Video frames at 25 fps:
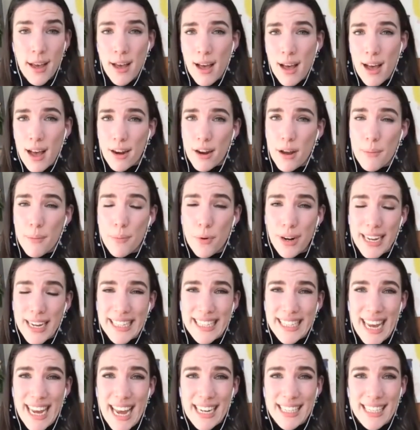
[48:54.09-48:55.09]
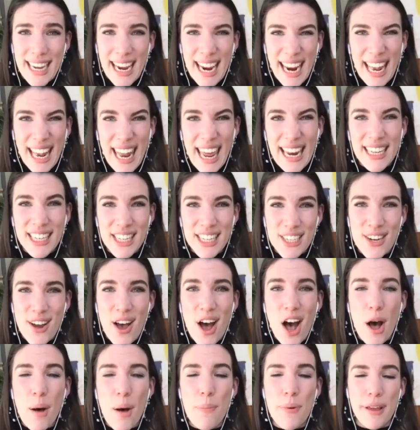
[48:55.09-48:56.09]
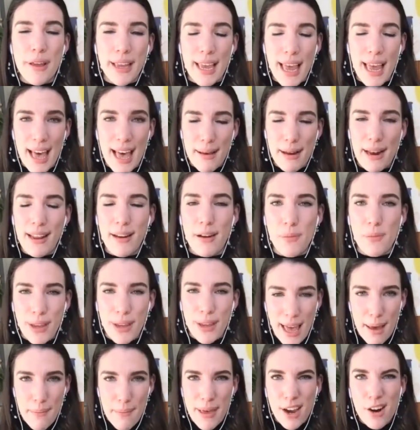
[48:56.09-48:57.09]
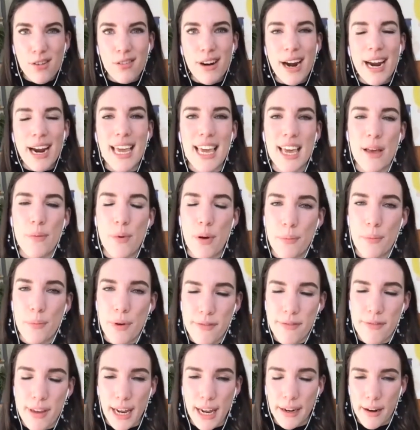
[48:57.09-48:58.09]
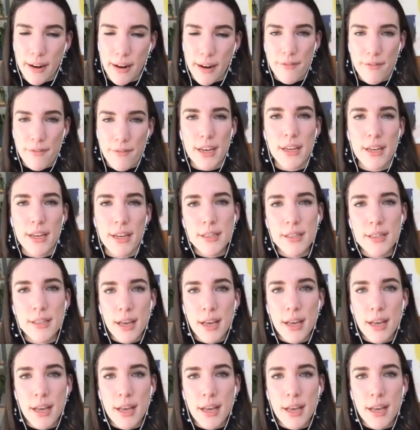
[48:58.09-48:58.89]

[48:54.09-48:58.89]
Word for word: and our bodies tend to clench up and get a little, we get a bit cranky when we're feeling nervous.